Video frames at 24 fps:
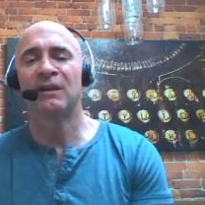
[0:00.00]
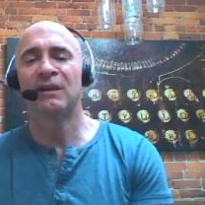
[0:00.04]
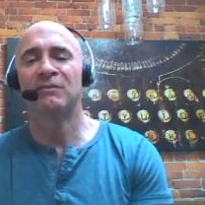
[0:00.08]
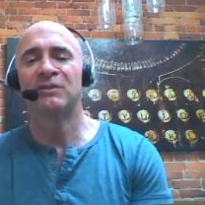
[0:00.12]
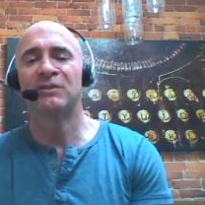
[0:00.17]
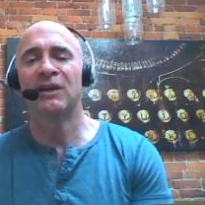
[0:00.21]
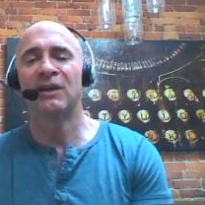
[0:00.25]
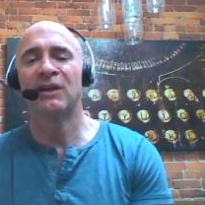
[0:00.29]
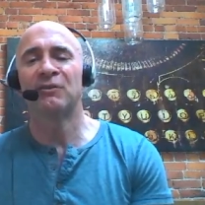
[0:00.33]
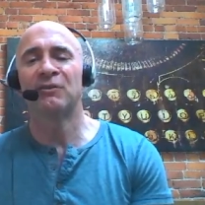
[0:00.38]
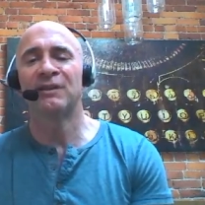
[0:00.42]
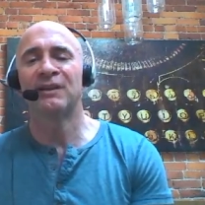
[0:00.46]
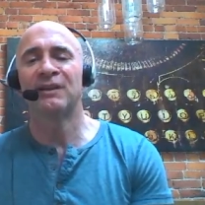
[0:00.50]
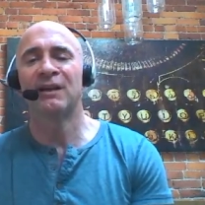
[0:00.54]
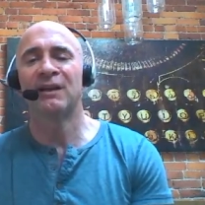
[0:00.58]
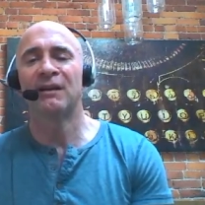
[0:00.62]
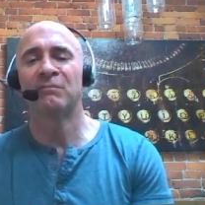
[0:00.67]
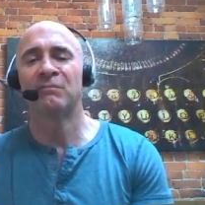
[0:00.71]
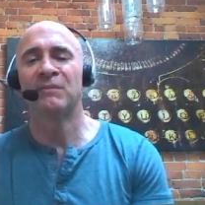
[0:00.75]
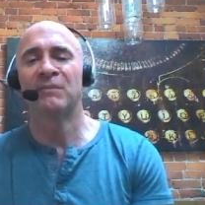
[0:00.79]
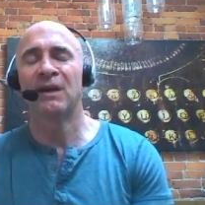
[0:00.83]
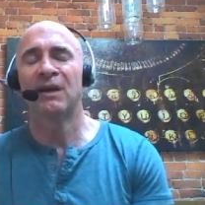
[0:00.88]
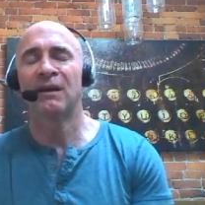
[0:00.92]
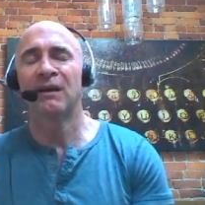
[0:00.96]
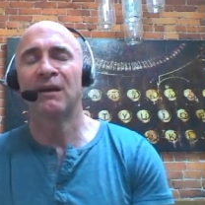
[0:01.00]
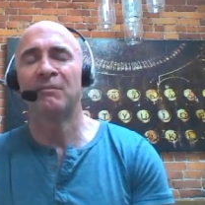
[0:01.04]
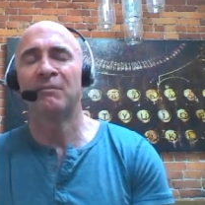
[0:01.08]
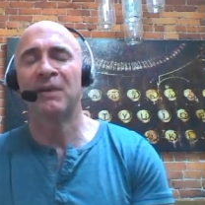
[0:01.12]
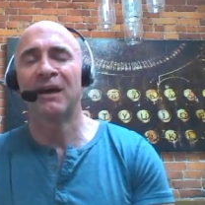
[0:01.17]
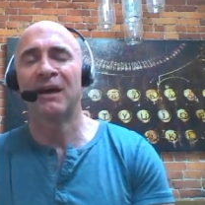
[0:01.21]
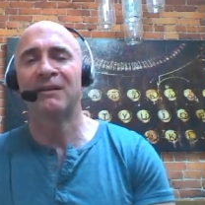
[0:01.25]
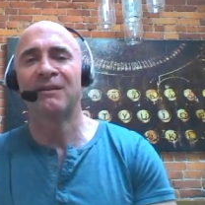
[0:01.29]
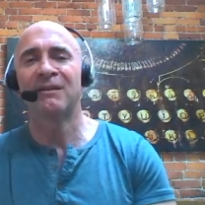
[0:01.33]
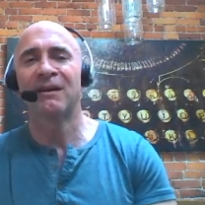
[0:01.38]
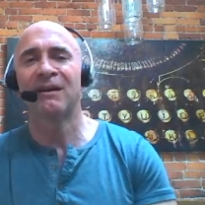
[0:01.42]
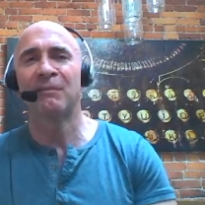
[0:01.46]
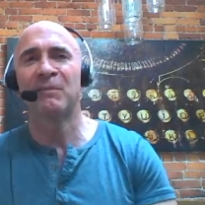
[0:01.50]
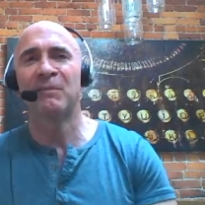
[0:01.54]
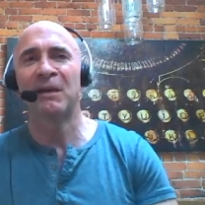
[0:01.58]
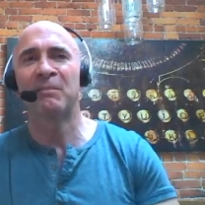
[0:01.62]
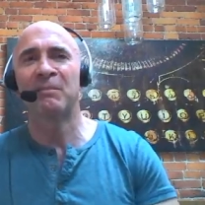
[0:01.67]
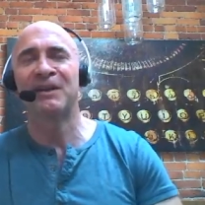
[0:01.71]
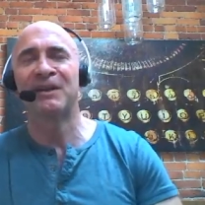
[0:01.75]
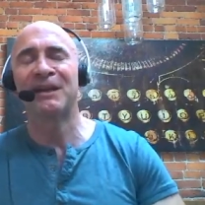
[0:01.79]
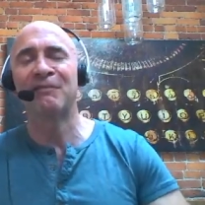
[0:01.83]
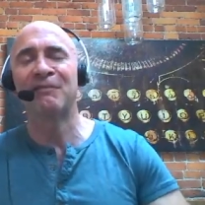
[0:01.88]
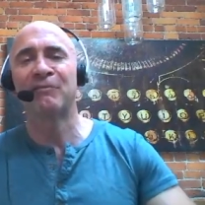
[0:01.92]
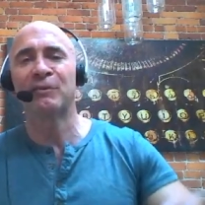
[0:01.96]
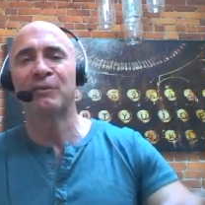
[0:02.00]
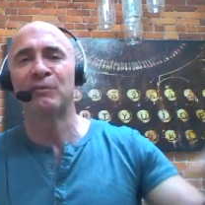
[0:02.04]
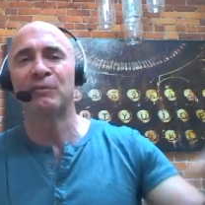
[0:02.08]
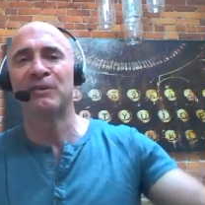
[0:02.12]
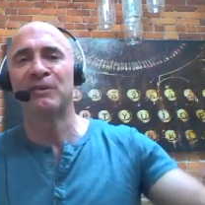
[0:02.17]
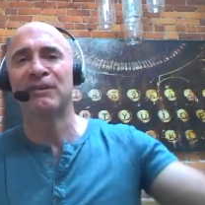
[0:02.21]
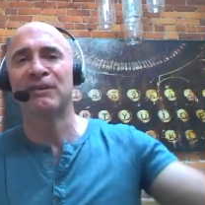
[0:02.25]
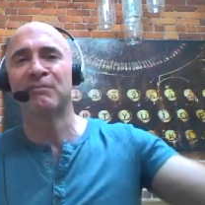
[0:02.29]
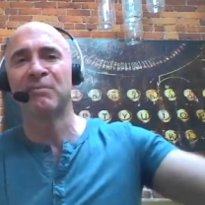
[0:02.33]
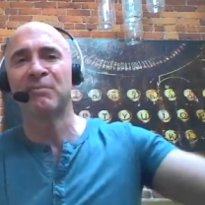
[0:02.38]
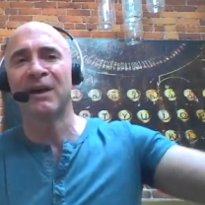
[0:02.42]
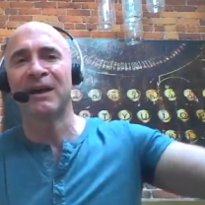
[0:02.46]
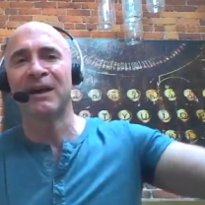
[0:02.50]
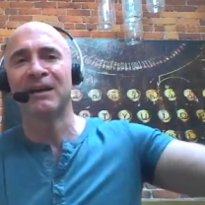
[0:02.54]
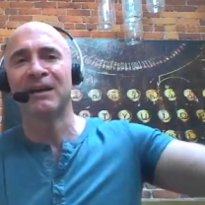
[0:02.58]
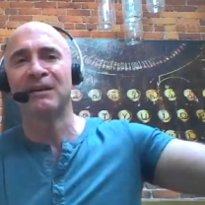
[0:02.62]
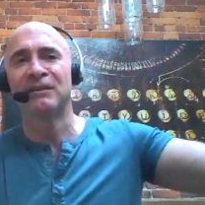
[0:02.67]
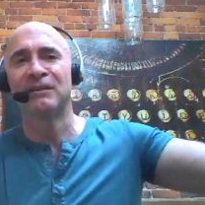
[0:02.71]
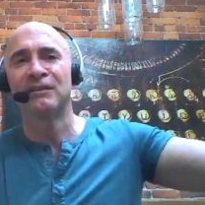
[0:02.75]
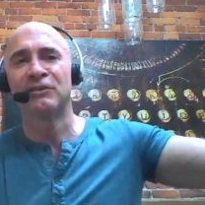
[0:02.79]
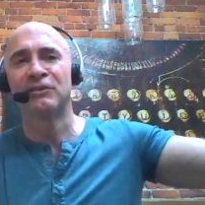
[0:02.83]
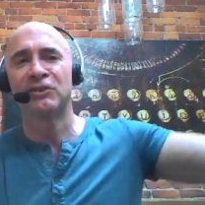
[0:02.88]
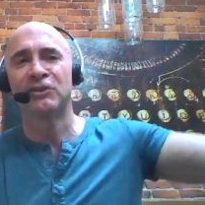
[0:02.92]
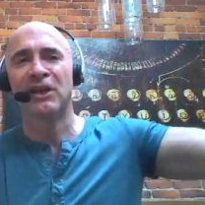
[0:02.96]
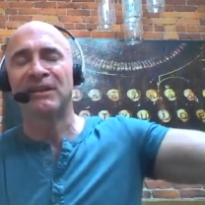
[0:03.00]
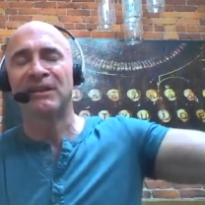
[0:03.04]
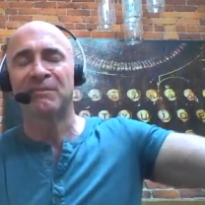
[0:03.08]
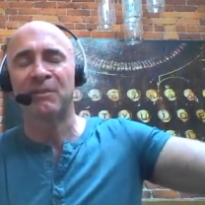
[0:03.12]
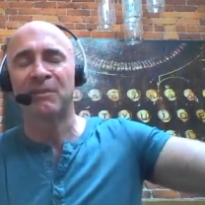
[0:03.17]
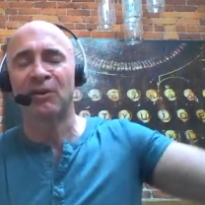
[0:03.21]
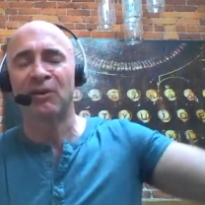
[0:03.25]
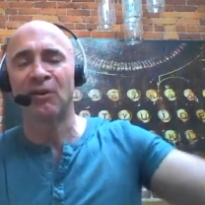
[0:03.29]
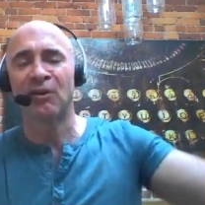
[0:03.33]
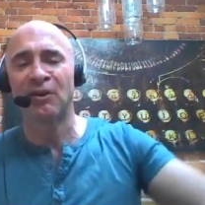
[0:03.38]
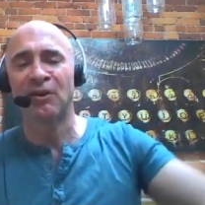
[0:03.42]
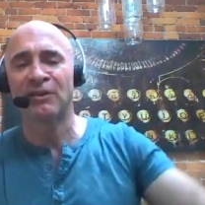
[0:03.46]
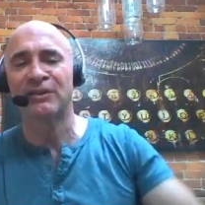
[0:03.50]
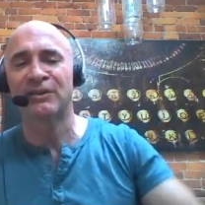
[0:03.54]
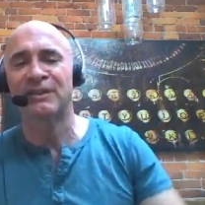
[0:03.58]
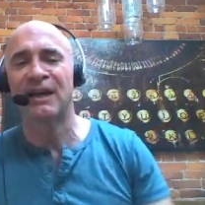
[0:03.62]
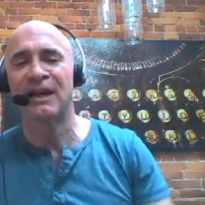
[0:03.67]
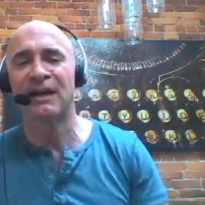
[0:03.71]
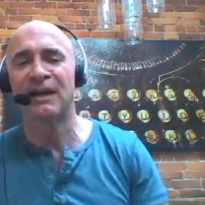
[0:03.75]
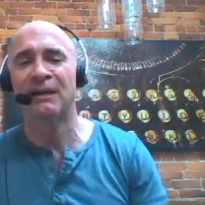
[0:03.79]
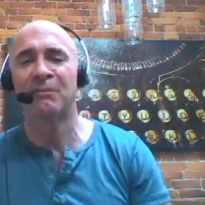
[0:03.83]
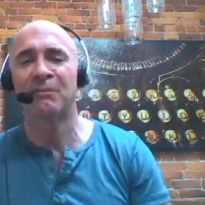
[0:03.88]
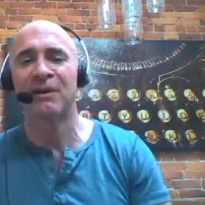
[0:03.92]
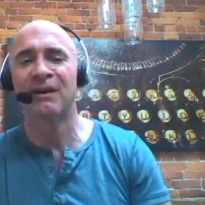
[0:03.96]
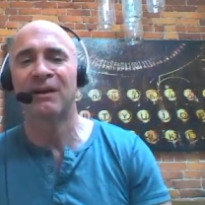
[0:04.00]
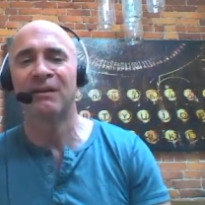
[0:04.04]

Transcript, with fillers: Generally, I'm not being influenced by Shakespeare all the time.